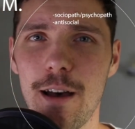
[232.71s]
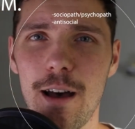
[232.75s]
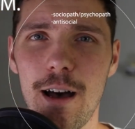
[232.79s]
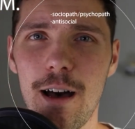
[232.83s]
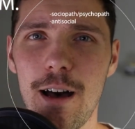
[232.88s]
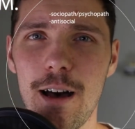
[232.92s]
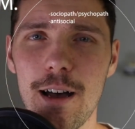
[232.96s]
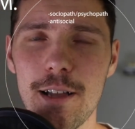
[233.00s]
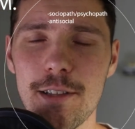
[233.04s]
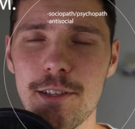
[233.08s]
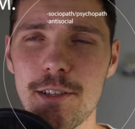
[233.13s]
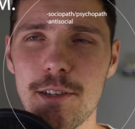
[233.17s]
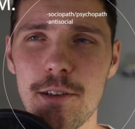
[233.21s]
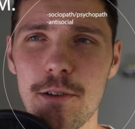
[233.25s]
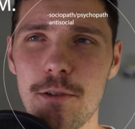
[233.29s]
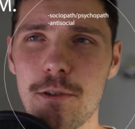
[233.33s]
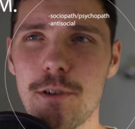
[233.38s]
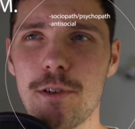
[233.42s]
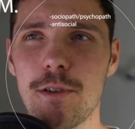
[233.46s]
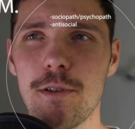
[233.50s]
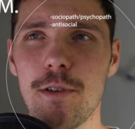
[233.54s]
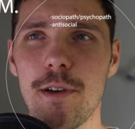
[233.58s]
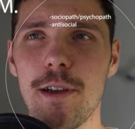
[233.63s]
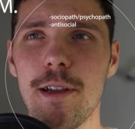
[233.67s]
odd
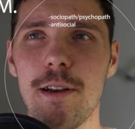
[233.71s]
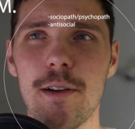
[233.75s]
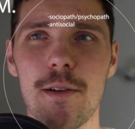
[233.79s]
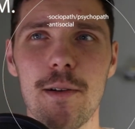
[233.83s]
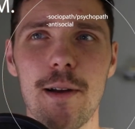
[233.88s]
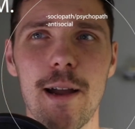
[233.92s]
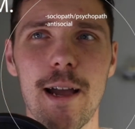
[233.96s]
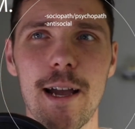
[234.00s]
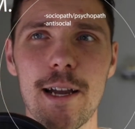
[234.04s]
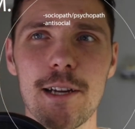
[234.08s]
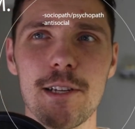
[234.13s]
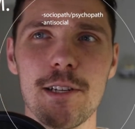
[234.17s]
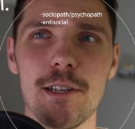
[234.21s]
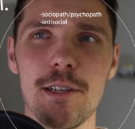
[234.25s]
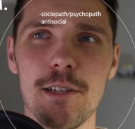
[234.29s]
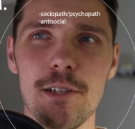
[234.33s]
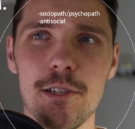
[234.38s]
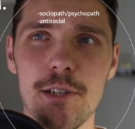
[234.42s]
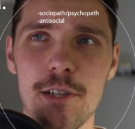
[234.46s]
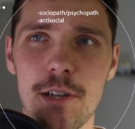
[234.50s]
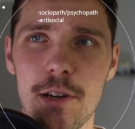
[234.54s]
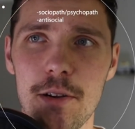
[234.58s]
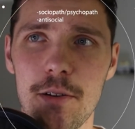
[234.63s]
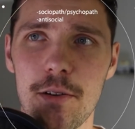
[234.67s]
social interaction
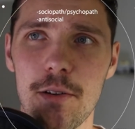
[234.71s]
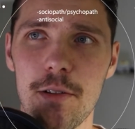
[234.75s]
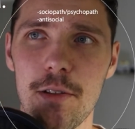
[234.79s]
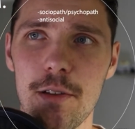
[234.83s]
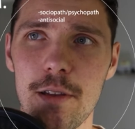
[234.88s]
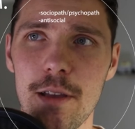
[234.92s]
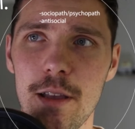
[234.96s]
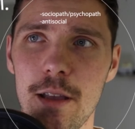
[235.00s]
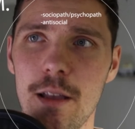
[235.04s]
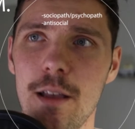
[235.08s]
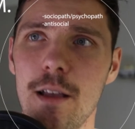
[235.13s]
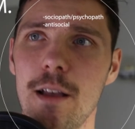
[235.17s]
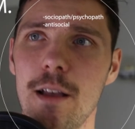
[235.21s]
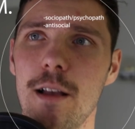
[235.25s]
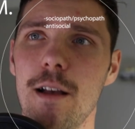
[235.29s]
generally.